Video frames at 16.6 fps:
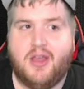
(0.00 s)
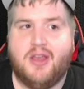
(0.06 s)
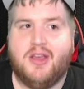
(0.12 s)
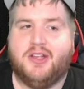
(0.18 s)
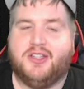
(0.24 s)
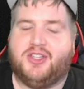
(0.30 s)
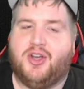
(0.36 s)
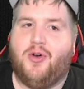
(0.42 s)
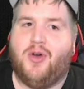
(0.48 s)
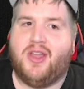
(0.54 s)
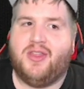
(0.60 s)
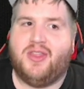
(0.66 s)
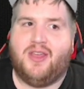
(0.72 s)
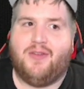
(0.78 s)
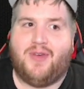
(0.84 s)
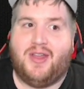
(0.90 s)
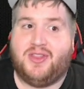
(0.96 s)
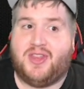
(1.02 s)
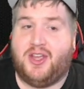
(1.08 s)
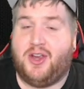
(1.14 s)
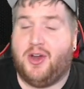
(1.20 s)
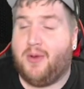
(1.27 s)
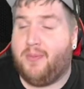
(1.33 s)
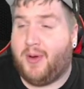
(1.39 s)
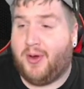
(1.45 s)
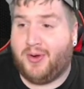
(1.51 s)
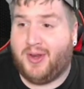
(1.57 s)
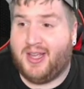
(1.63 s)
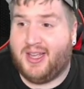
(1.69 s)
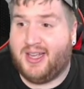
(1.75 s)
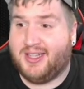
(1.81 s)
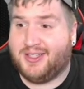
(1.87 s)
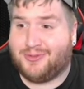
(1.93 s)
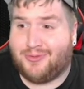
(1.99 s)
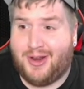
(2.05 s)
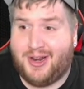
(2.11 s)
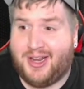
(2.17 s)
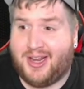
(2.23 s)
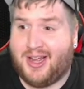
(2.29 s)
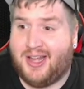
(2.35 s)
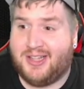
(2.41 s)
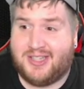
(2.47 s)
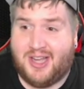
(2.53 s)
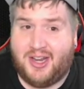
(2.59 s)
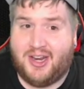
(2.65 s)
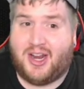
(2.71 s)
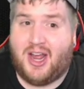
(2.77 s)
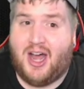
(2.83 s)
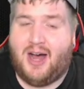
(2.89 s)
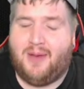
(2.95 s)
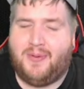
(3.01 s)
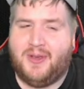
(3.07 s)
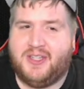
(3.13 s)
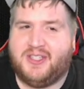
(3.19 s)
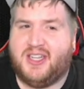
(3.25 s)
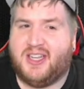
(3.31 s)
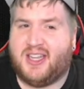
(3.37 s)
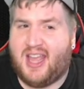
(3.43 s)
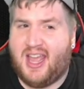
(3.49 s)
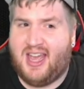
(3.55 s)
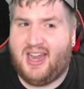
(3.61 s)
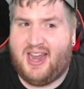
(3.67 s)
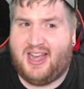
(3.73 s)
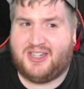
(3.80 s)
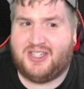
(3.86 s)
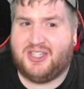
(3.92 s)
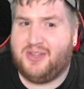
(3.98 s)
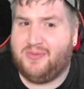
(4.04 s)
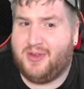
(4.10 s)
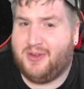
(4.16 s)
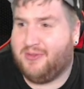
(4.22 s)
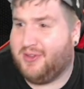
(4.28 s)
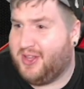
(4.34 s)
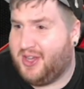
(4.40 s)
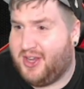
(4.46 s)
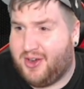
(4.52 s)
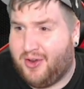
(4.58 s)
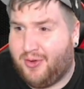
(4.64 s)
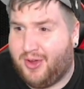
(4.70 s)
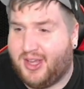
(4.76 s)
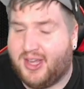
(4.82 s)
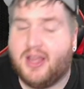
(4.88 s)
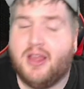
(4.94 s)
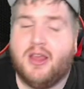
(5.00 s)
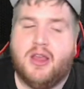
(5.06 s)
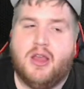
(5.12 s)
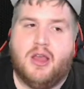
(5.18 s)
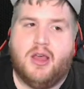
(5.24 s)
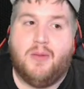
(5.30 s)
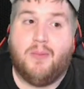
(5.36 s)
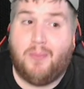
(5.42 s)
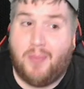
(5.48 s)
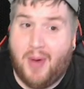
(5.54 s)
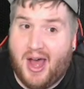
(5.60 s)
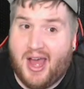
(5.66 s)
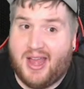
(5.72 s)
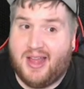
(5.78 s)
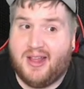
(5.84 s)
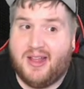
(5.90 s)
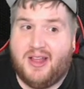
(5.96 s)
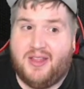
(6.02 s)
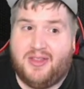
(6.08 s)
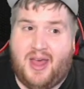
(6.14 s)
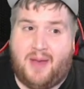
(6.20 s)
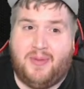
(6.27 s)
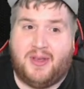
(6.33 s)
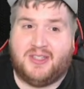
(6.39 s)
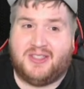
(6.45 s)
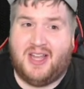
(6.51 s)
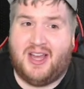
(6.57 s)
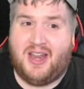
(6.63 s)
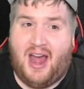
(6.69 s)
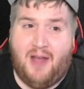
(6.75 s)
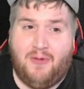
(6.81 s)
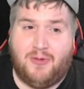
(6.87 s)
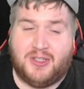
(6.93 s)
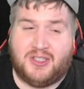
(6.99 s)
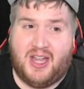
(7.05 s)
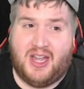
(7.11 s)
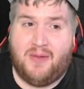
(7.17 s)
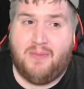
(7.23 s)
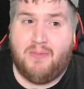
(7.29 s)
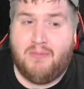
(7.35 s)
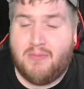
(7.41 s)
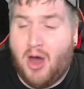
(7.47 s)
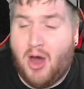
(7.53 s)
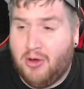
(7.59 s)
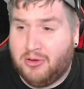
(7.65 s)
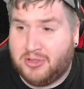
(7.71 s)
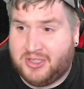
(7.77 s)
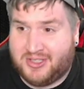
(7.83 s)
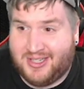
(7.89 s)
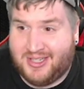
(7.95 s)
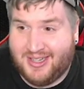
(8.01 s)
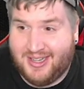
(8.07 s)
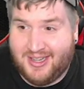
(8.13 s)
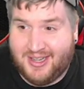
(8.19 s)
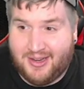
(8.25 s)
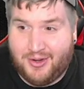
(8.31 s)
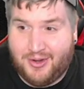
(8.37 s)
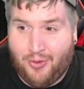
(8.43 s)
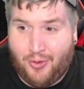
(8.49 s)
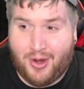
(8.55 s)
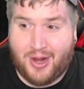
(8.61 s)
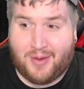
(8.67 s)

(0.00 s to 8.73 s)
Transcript: So in the event that your opponent is running a ton of copies, it can actually be really annoying. But that being said, I would say most Nordic